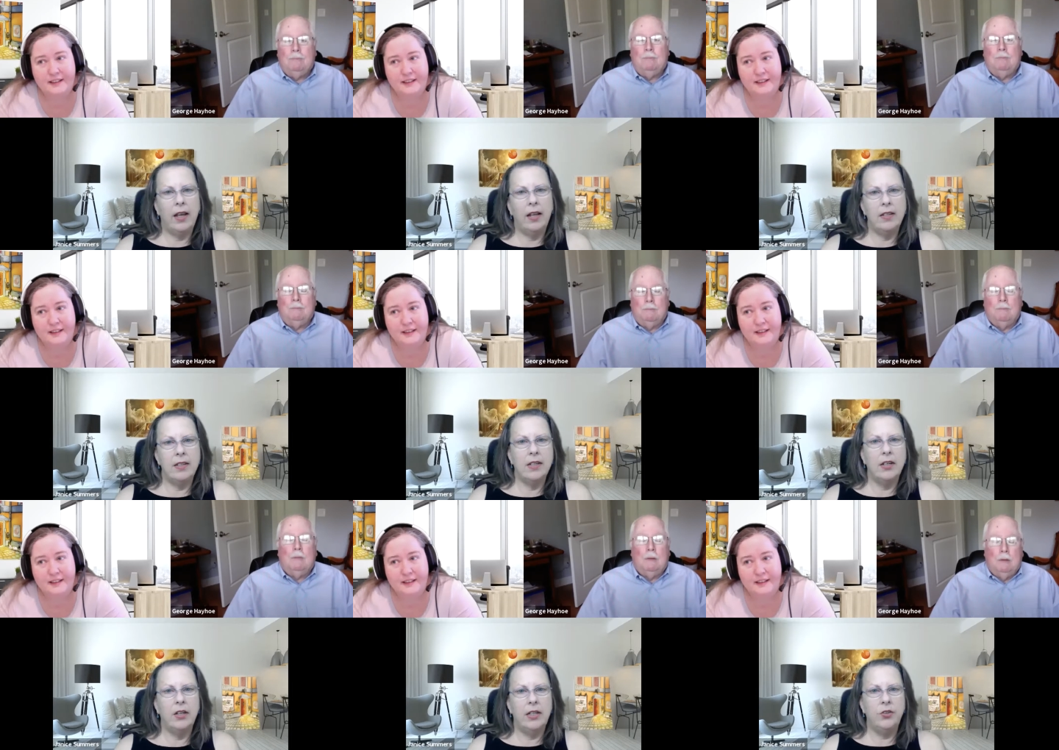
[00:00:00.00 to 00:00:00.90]
Speaker 1: Is there
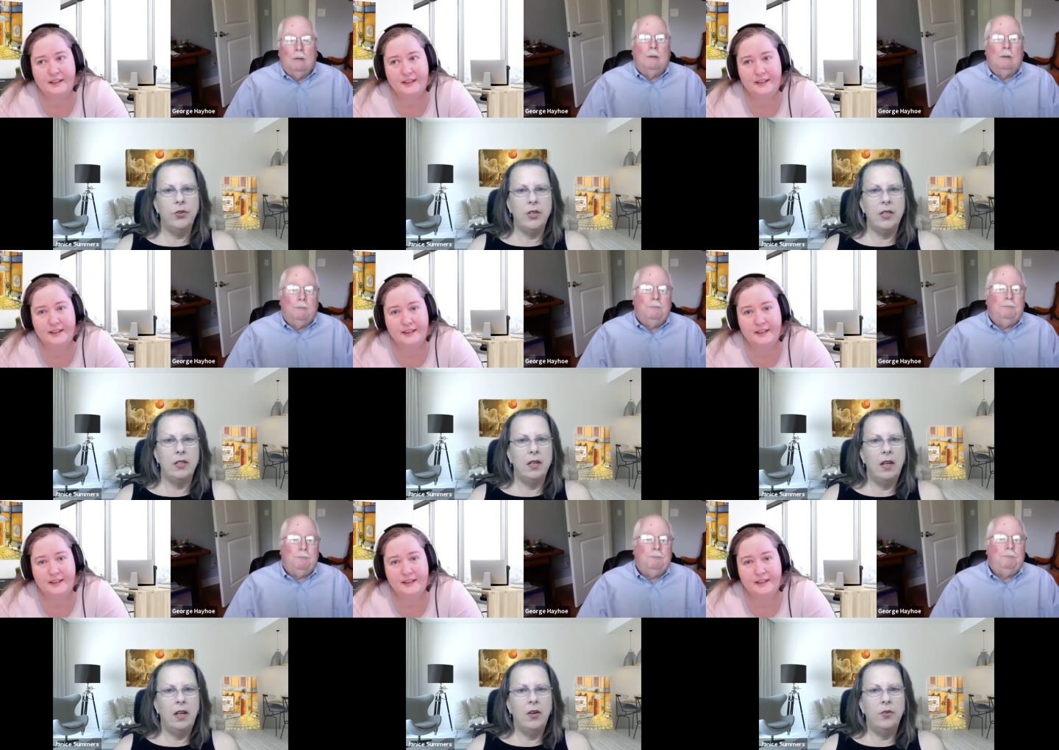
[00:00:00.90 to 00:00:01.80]
interest
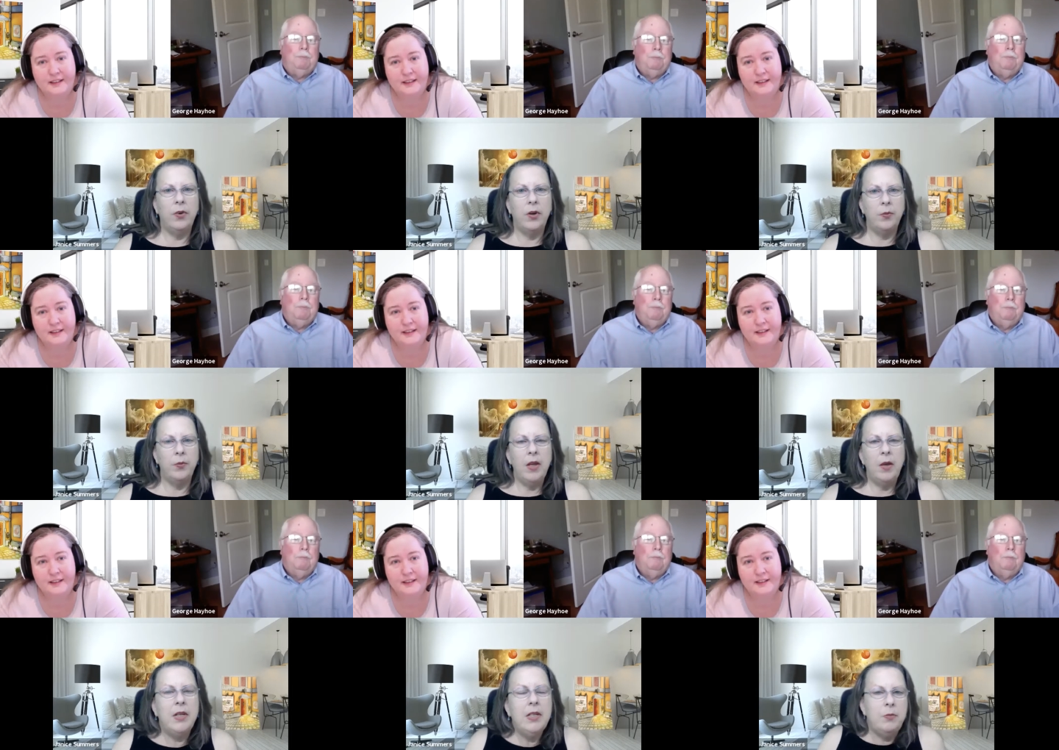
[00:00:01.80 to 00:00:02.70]
from
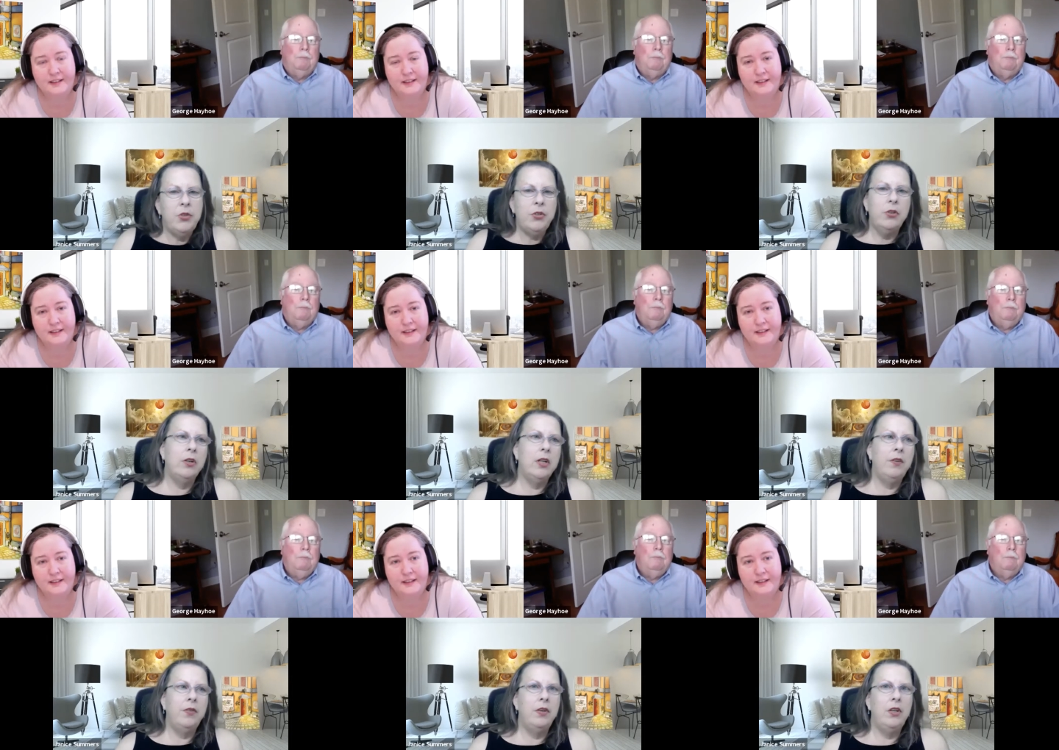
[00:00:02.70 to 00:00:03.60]
because I'm sure
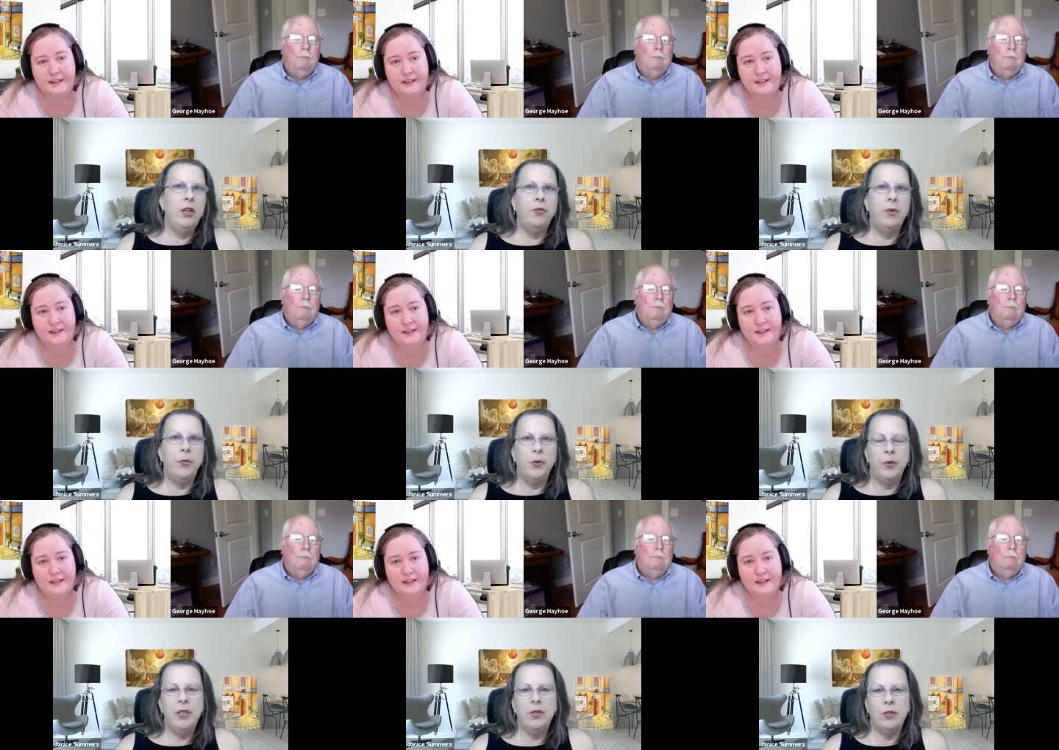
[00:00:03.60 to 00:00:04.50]
even you know from the
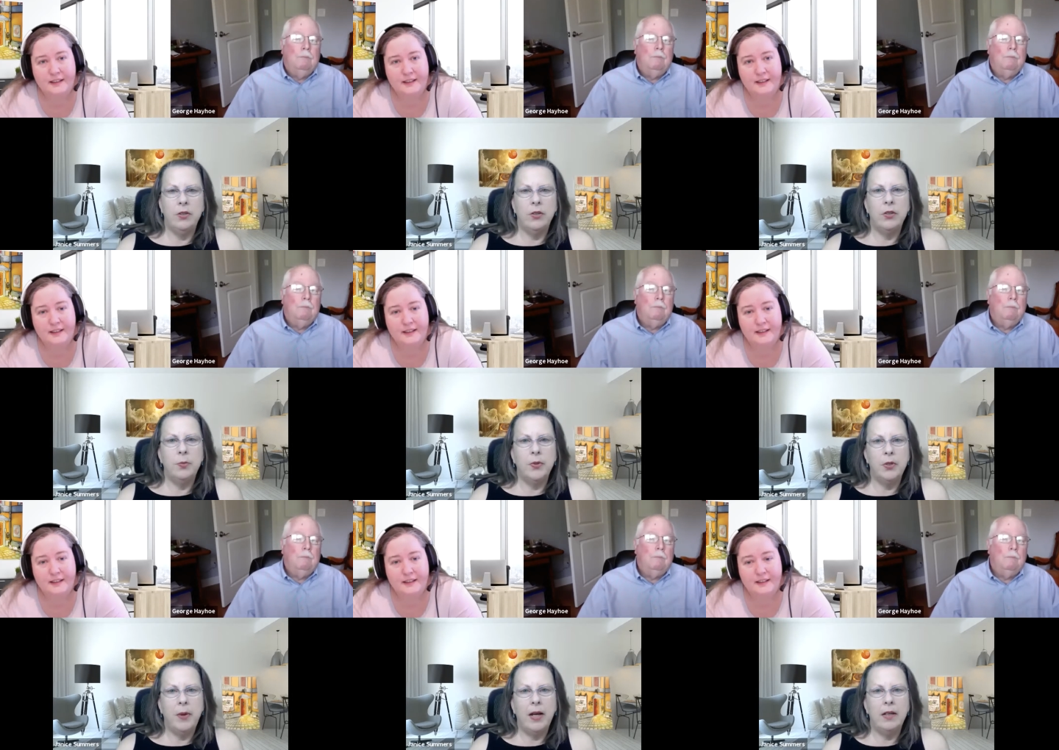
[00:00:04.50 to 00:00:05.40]
researcher's
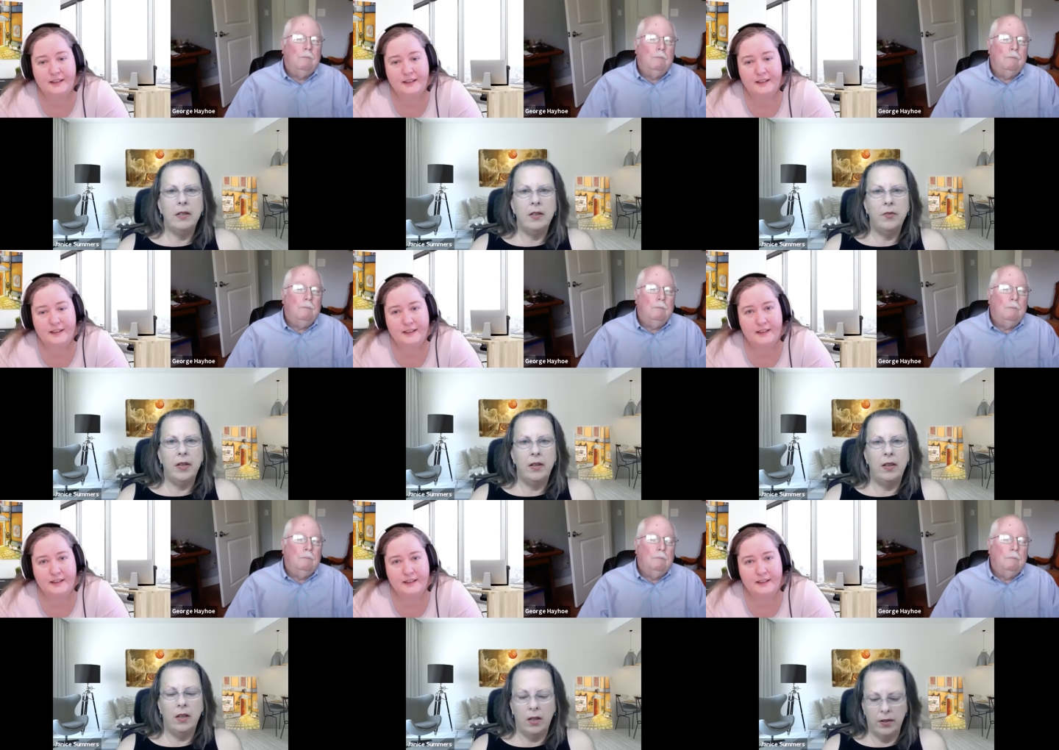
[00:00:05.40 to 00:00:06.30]
perspective and
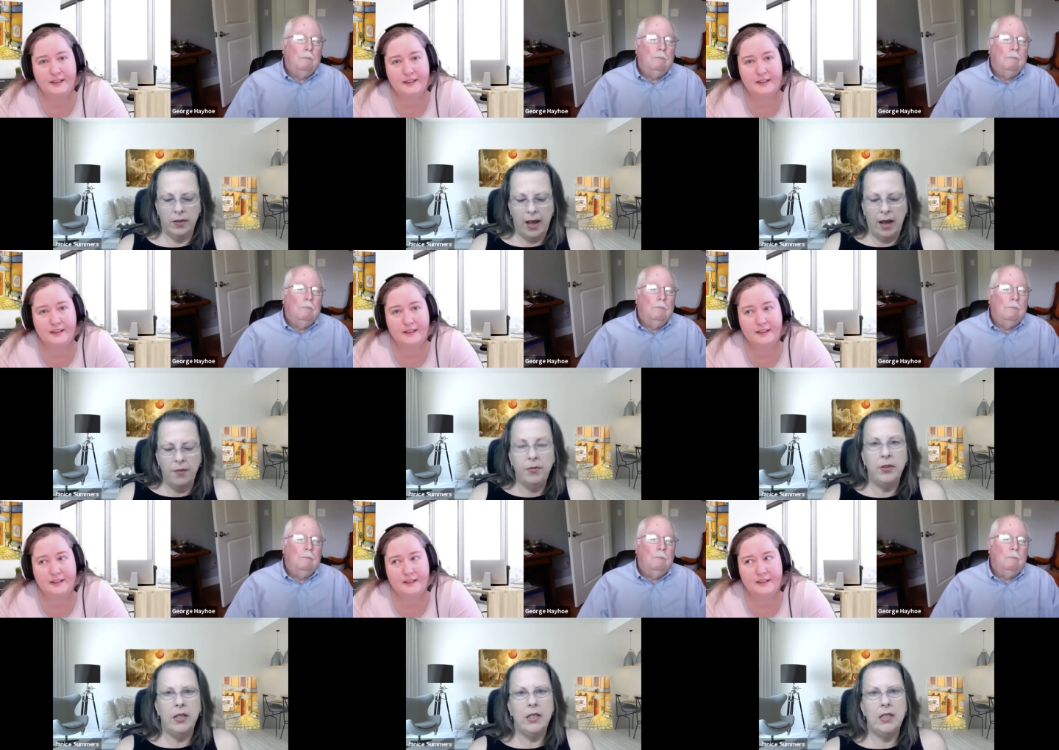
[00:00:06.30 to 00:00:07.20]
the the effort
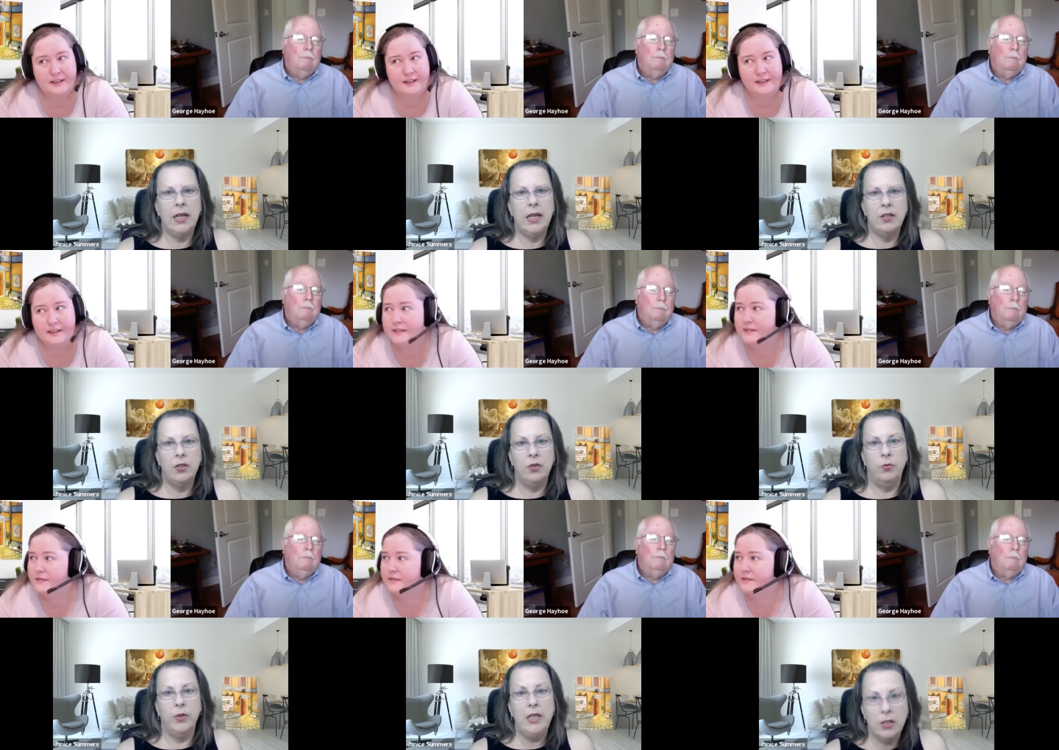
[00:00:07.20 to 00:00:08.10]
that it takes to do
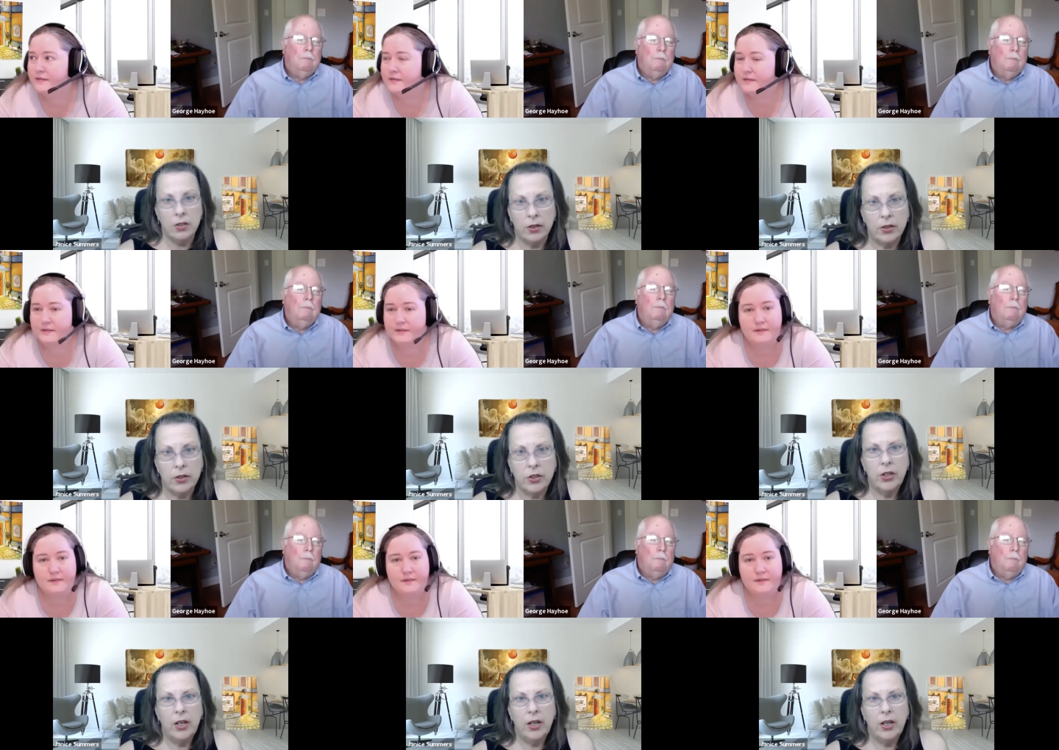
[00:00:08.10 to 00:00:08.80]
research